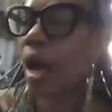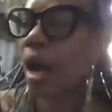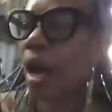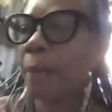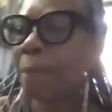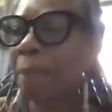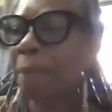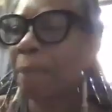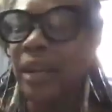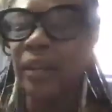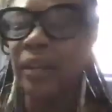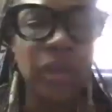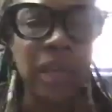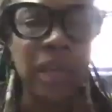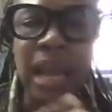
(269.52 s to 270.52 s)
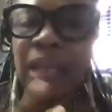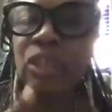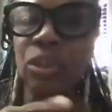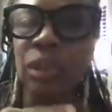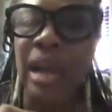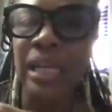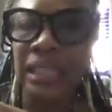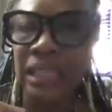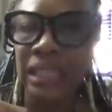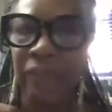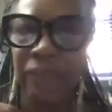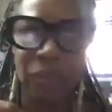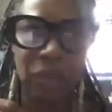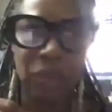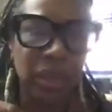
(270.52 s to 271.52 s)
But you can try to see
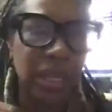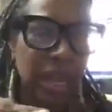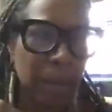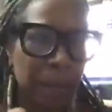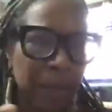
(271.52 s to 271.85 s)
if you can get